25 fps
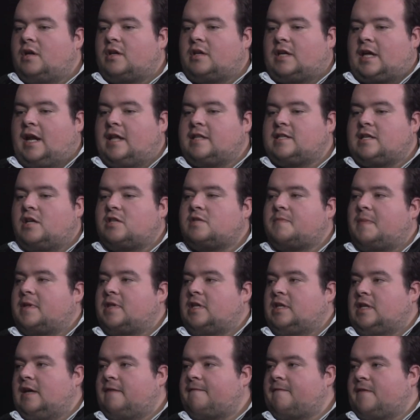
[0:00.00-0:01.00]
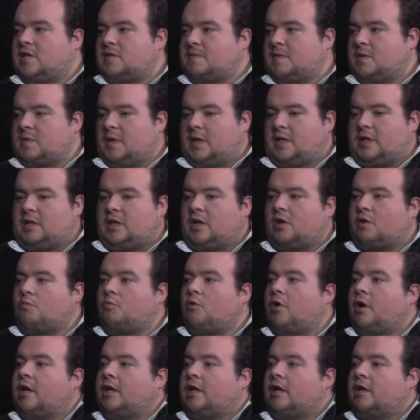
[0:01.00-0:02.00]
kind of tell us about the difference between year
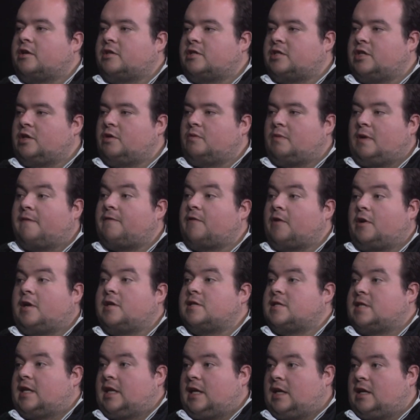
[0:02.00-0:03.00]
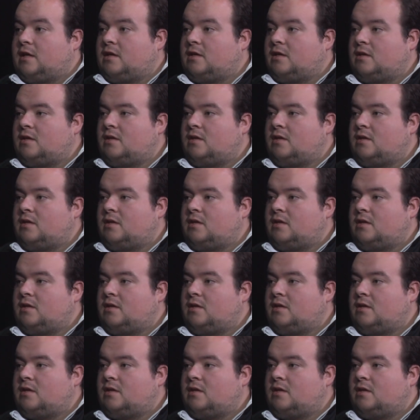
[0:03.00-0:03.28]
1 and year 2, if there is any.